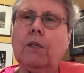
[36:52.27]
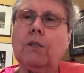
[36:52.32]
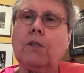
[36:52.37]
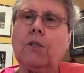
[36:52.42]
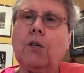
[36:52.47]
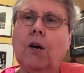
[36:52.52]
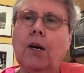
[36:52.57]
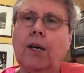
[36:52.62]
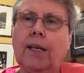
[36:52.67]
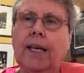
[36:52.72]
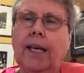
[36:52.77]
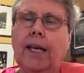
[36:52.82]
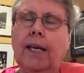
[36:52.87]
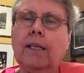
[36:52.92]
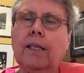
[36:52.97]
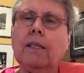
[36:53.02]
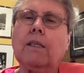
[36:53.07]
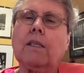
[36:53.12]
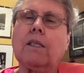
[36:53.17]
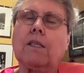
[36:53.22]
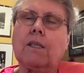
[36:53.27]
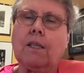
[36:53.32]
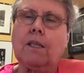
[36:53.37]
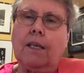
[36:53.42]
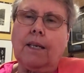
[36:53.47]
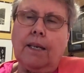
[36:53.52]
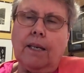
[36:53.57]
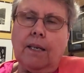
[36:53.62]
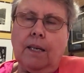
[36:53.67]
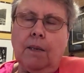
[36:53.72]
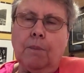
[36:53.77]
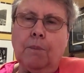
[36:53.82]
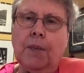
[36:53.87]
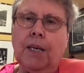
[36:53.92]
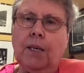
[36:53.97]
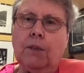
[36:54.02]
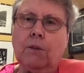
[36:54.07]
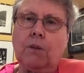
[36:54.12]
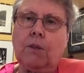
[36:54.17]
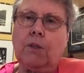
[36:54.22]
talk endlessly
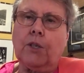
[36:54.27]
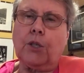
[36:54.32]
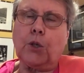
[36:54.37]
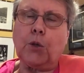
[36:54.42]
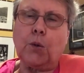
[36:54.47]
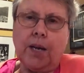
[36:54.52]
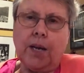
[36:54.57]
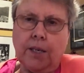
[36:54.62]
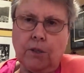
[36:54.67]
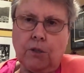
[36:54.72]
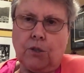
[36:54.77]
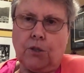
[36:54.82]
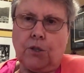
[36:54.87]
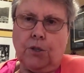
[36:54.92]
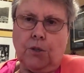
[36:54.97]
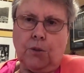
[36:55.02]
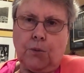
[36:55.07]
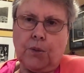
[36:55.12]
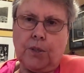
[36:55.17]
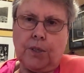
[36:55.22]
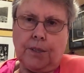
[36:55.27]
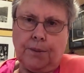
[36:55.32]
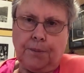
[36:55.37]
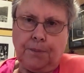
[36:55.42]
about their grandchildren.